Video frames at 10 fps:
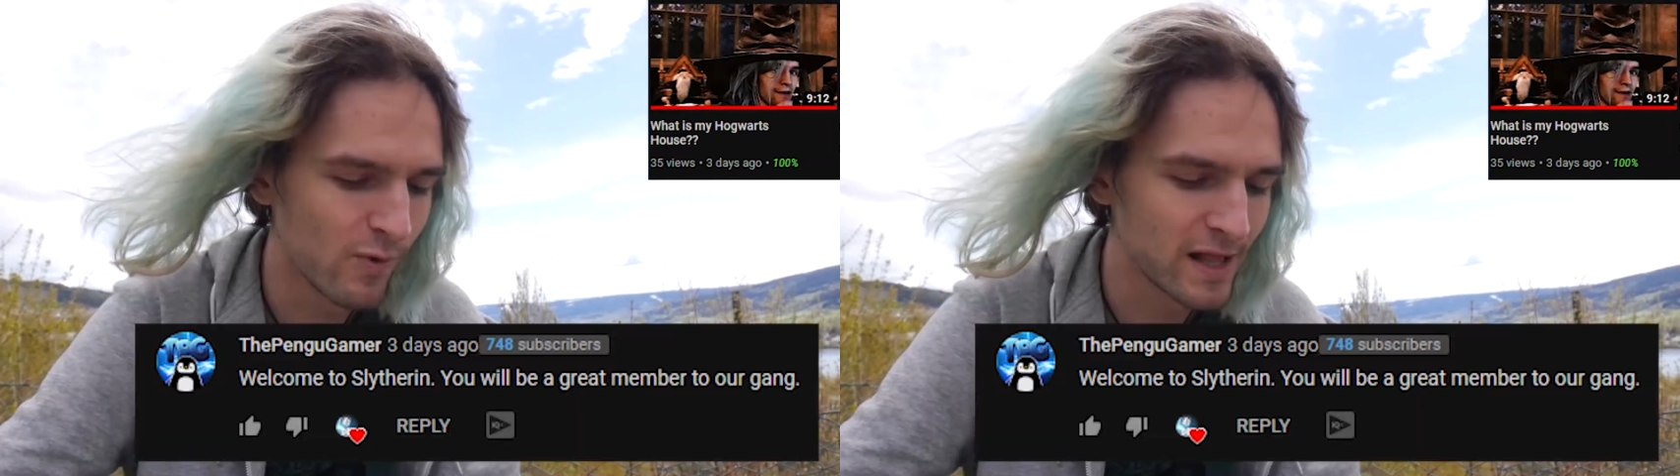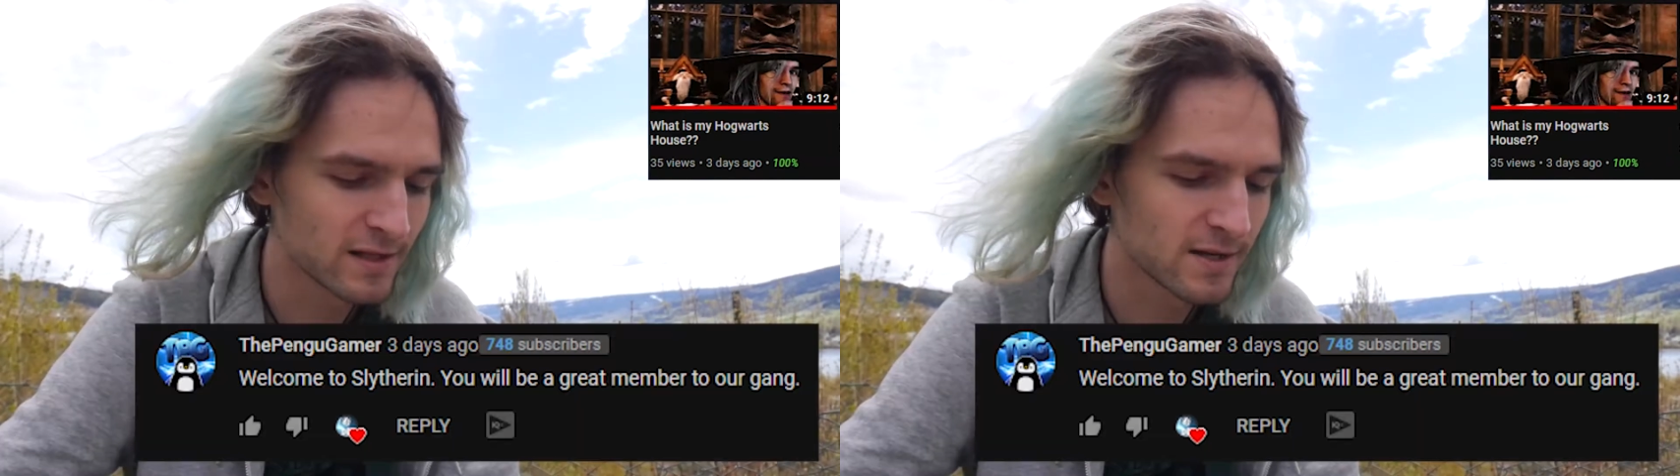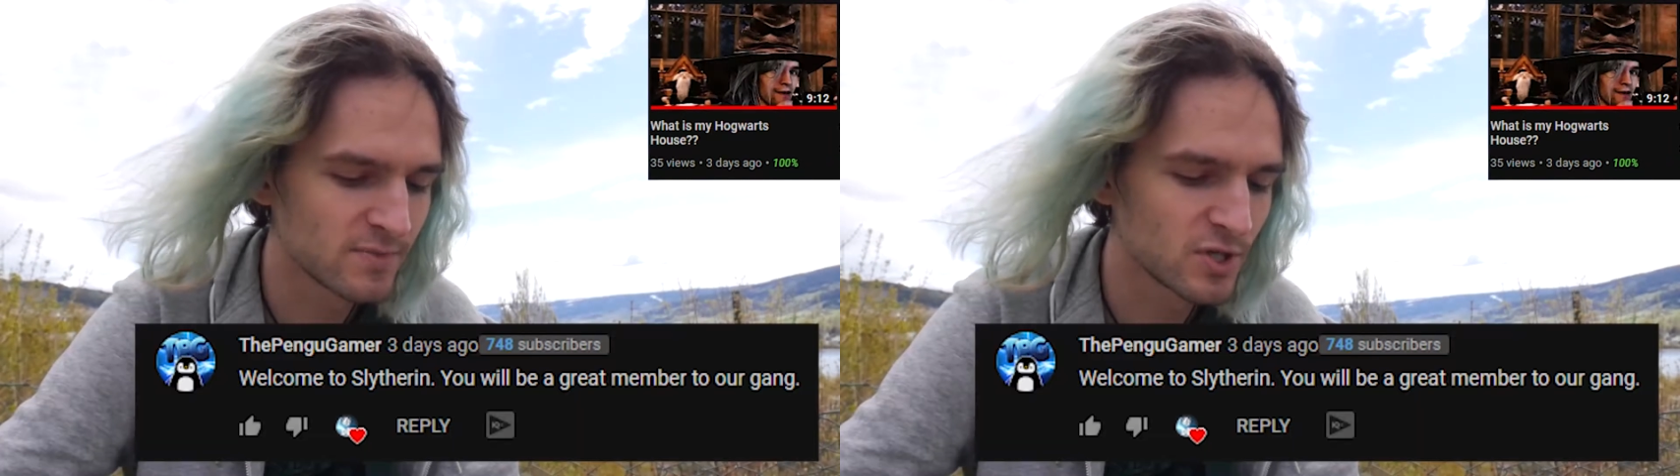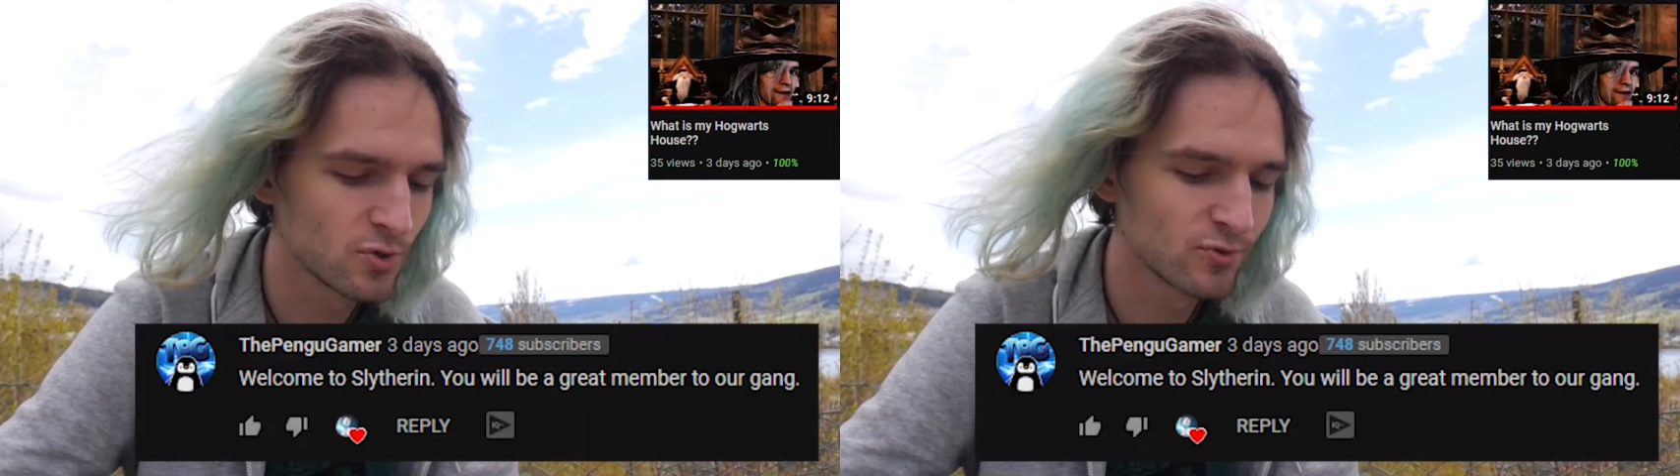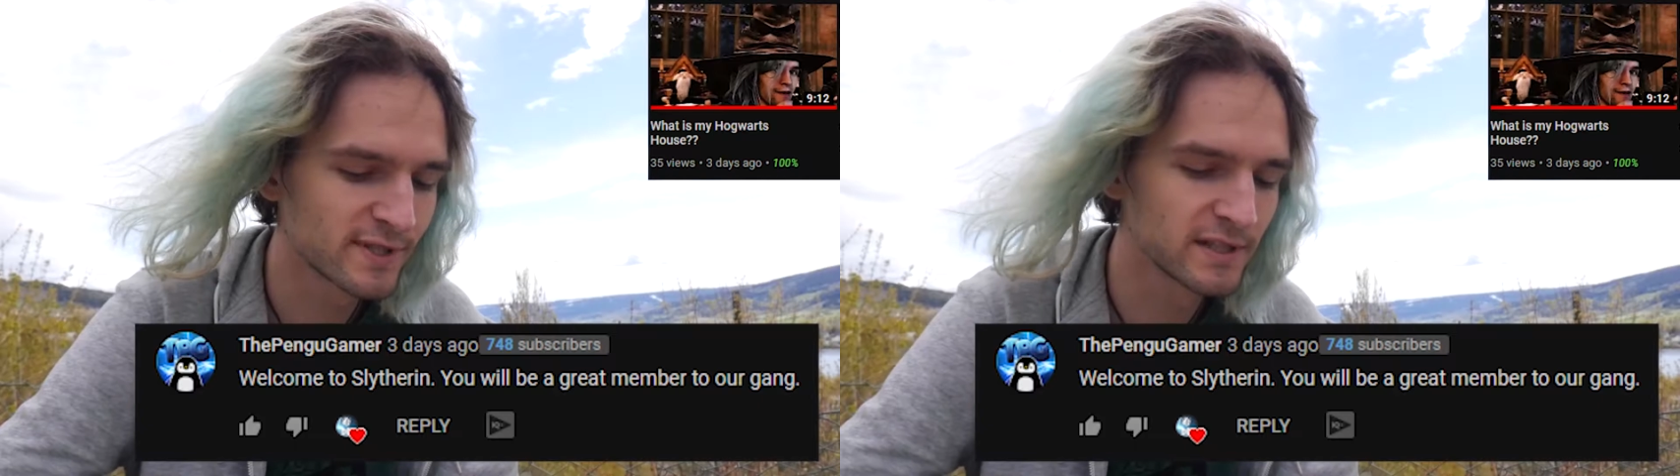Welcome
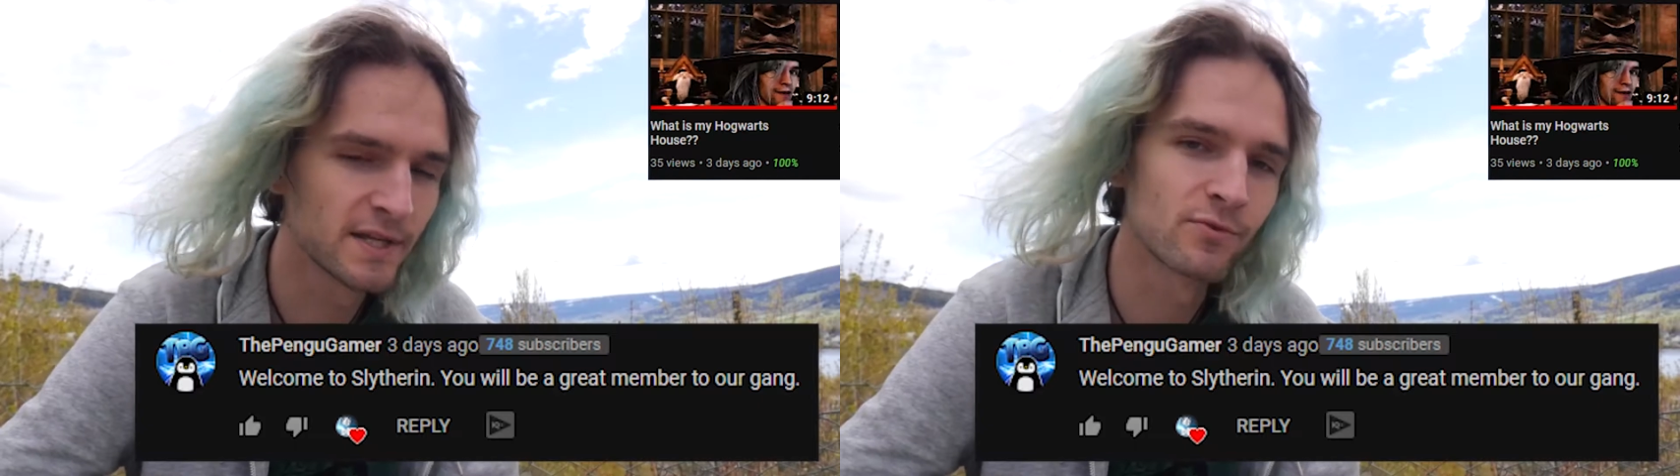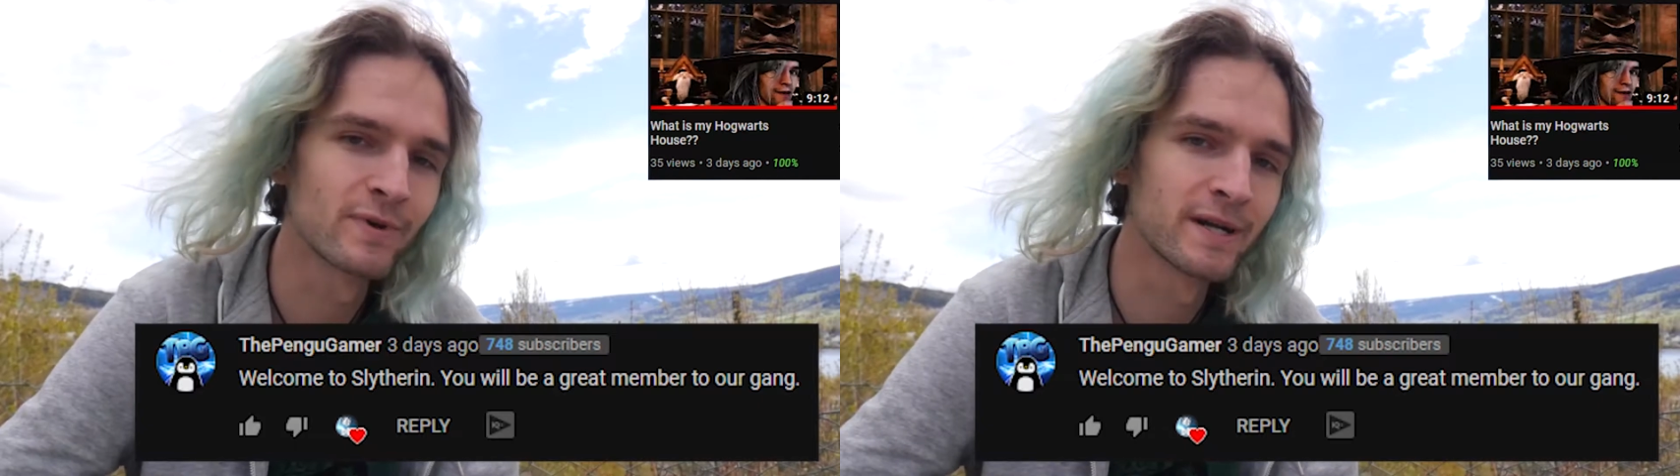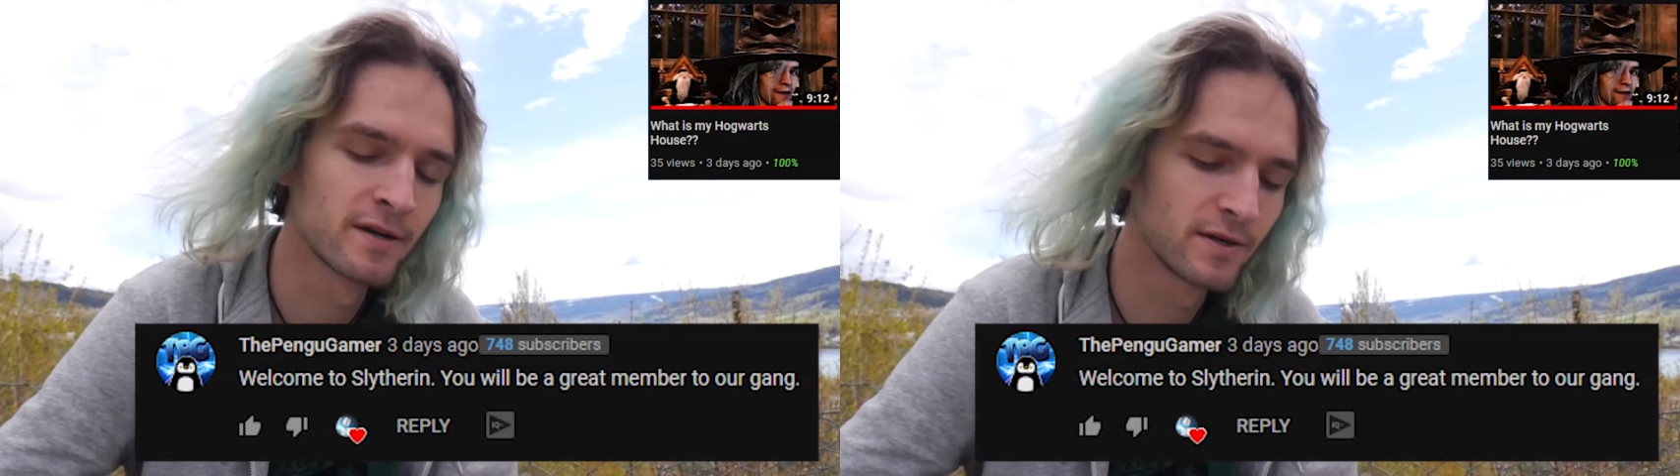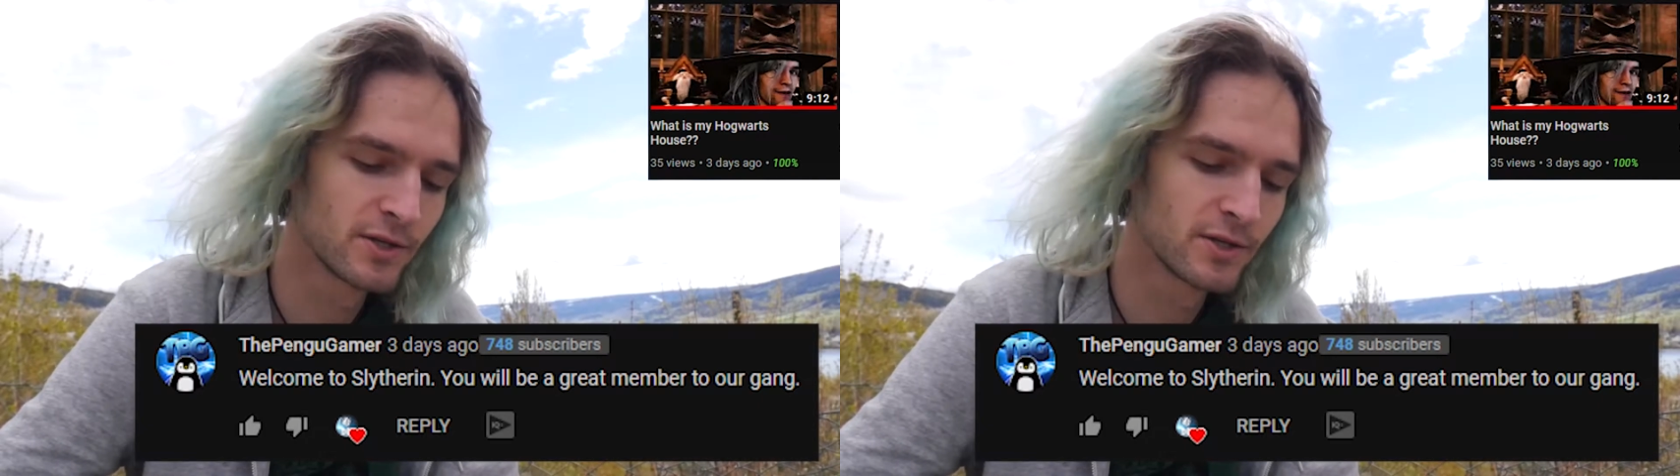to Slytherin.